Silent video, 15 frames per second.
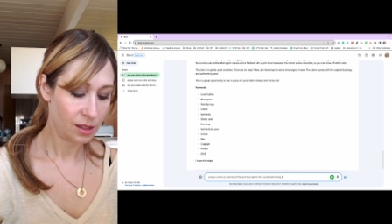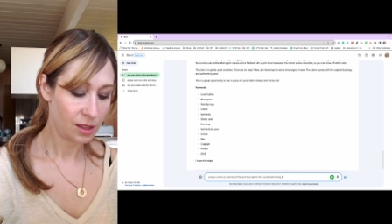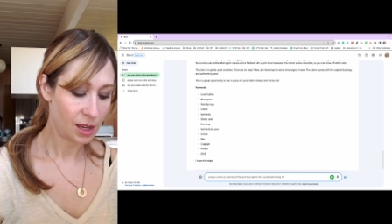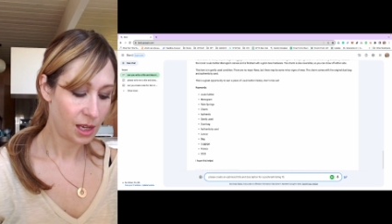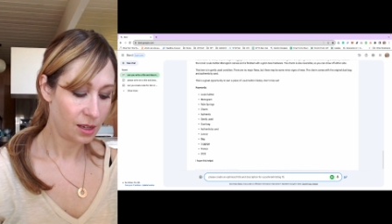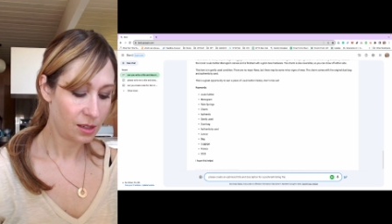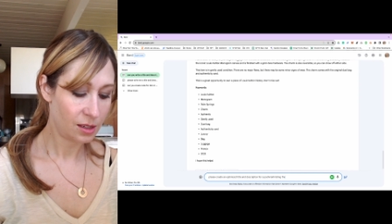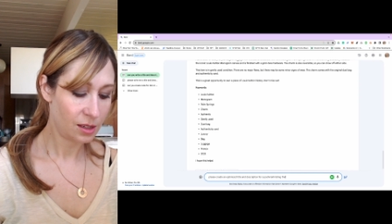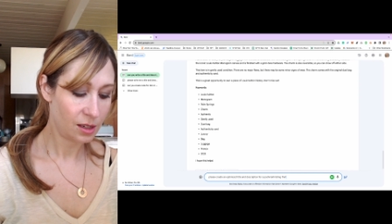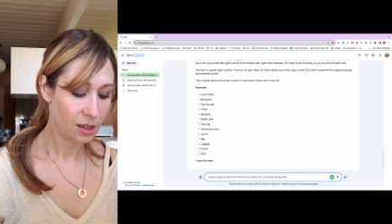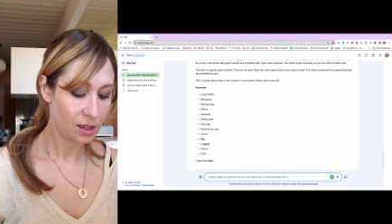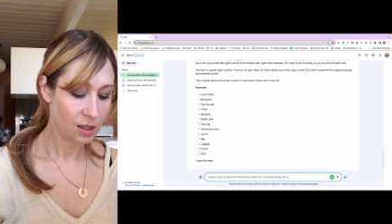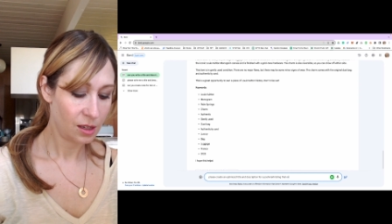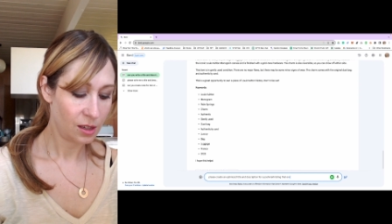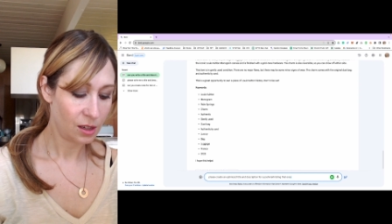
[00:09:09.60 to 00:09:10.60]
that
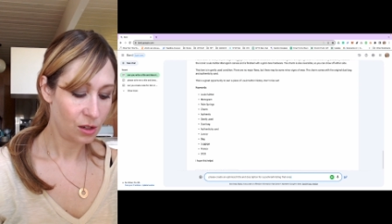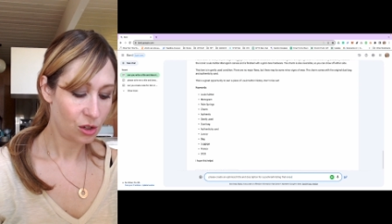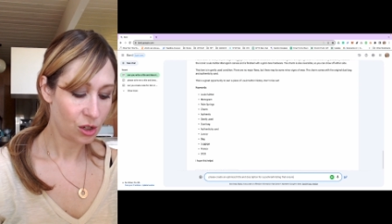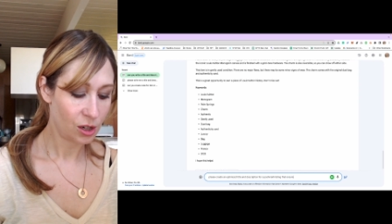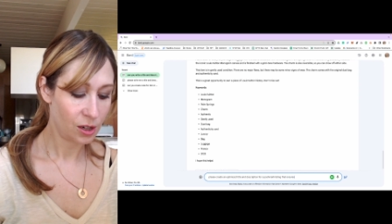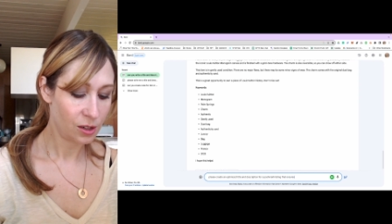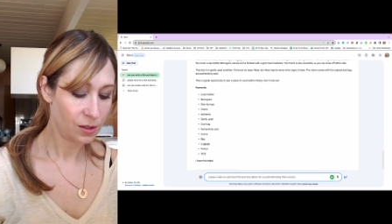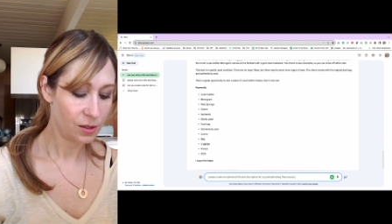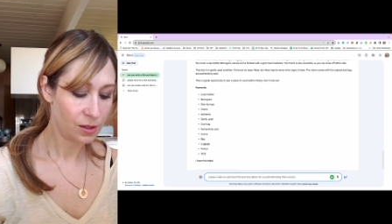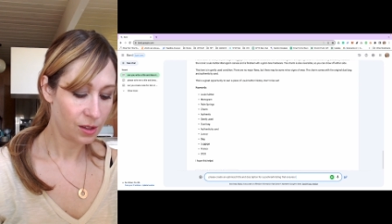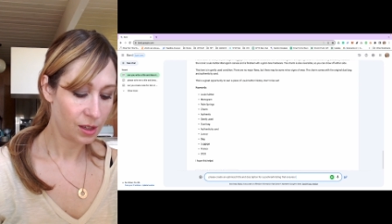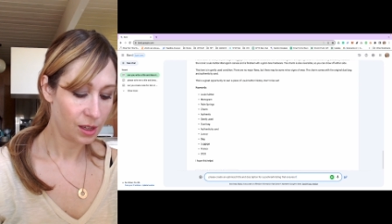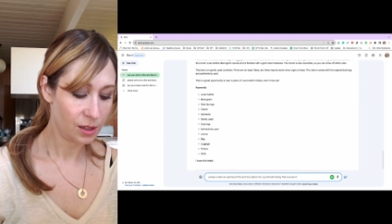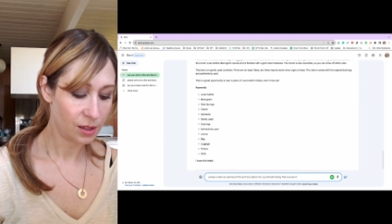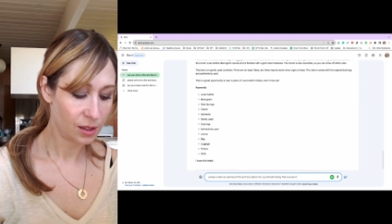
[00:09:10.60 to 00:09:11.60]
ensures
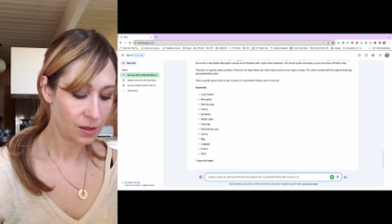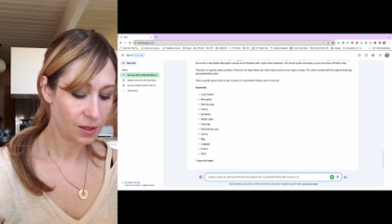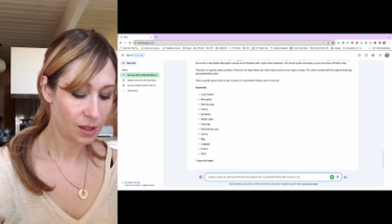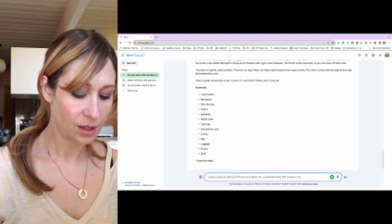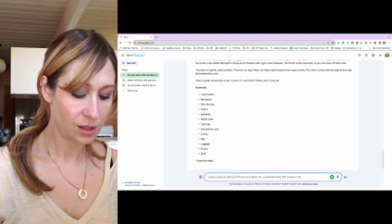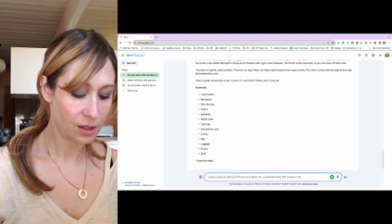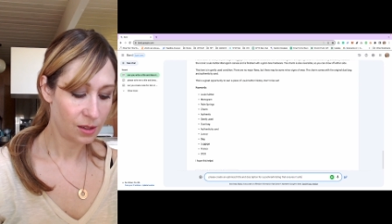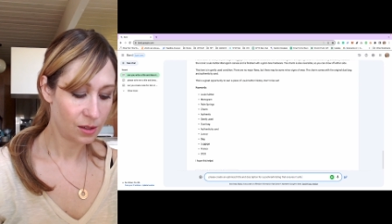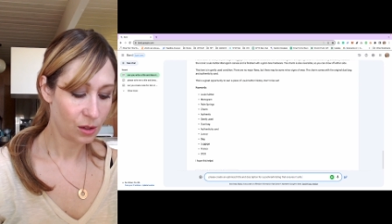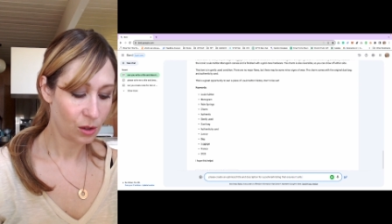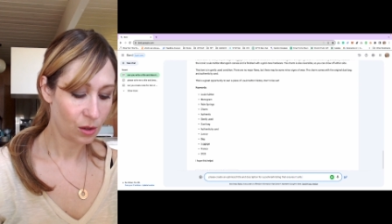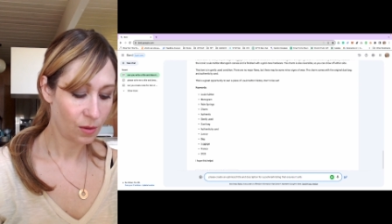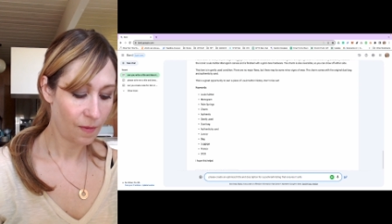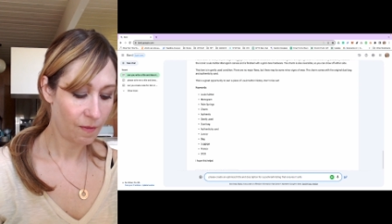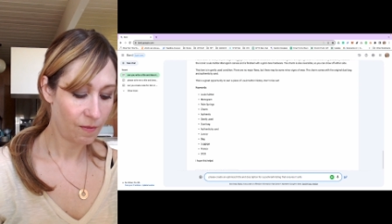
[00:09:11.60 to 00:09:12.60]
it sells
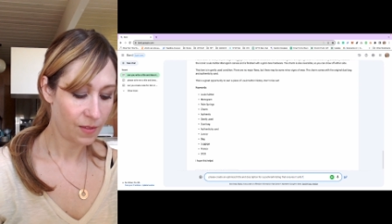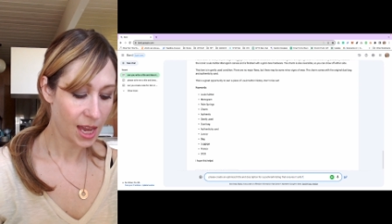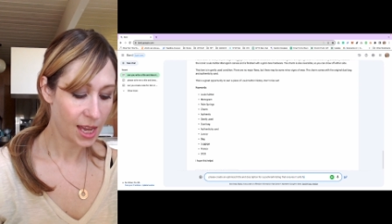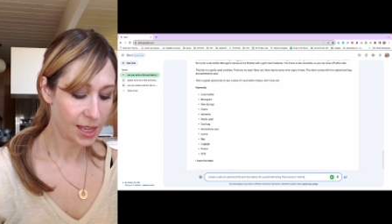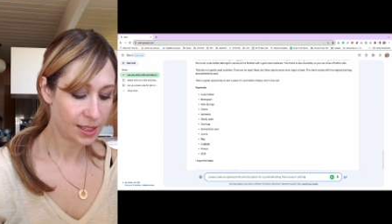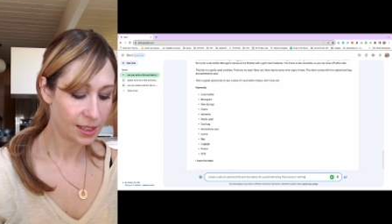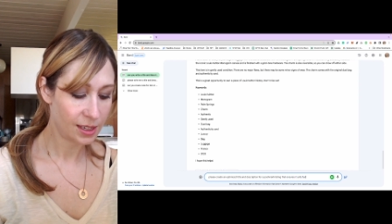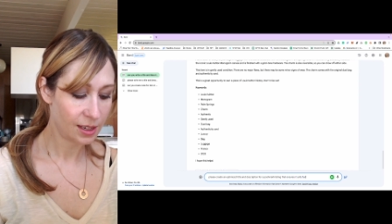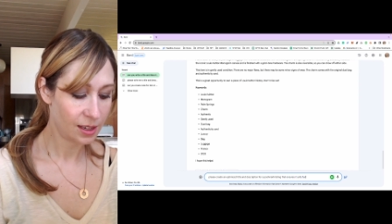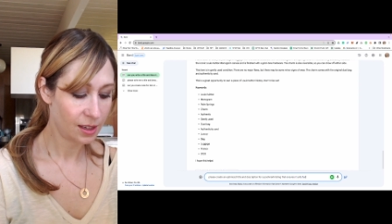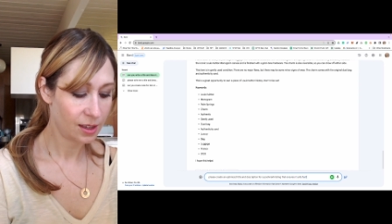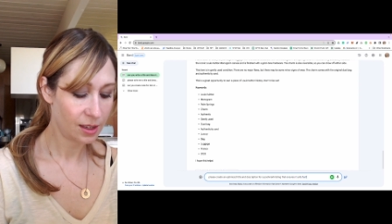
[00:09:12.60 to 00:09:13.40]
fast.